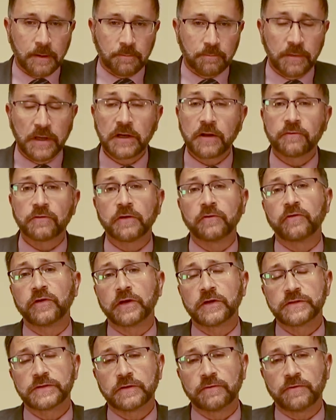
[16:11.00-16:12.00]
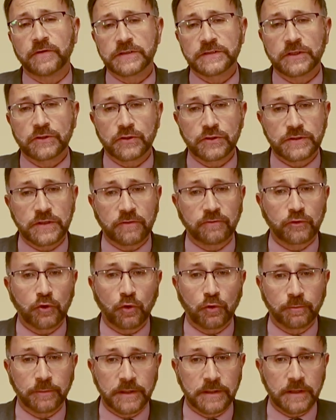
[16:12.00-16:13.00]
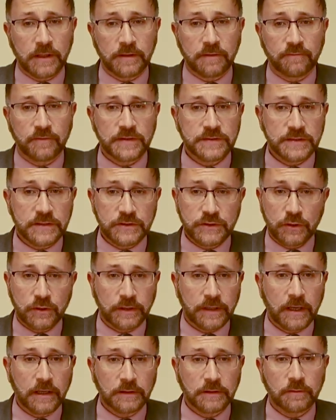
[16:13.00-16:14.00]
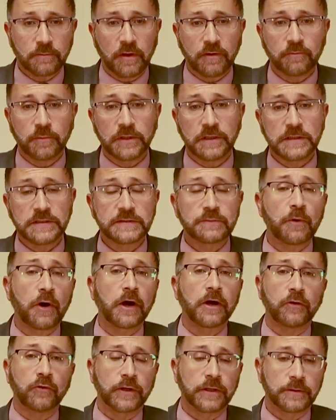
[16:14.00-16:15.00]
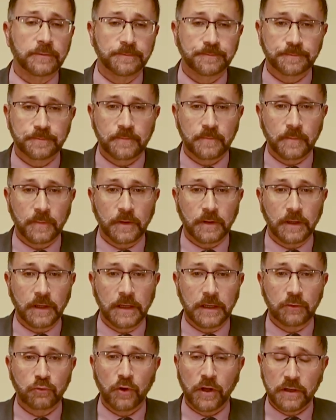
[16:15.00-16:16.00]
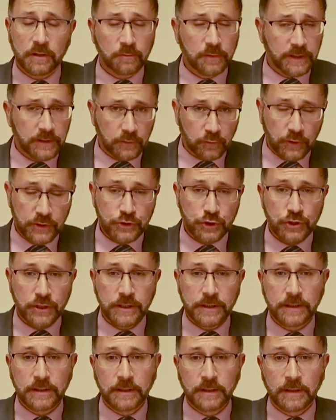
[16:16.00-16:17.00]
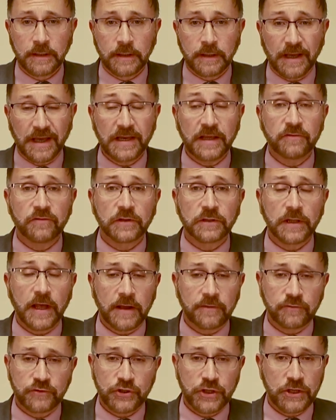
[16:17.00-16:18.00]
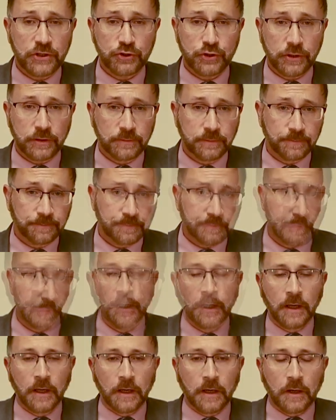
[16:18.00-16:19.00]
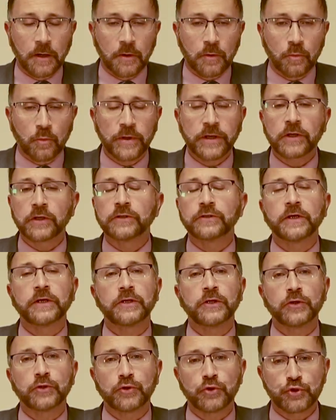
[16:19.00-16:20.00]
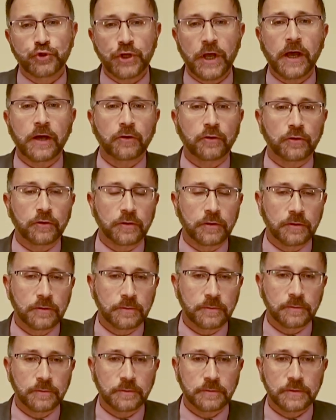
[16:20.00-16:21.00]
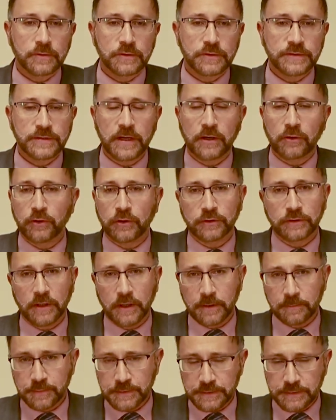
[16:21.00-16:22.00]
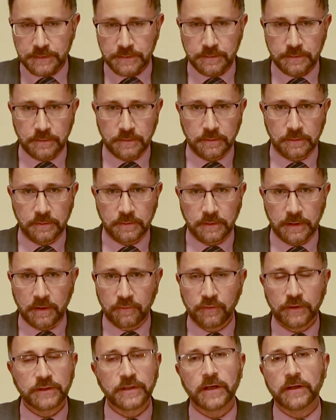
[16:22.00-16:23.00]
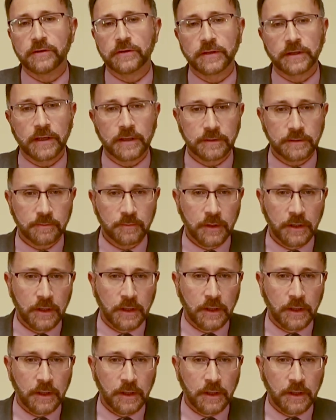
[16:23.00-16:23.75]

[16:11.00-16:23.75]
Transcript: Many of the visitors have told me that the visits to the Kingdom have been inspiring, incredibly enriching, and even life-changing. We continue to shatter stereotypes every day in the Kingdom.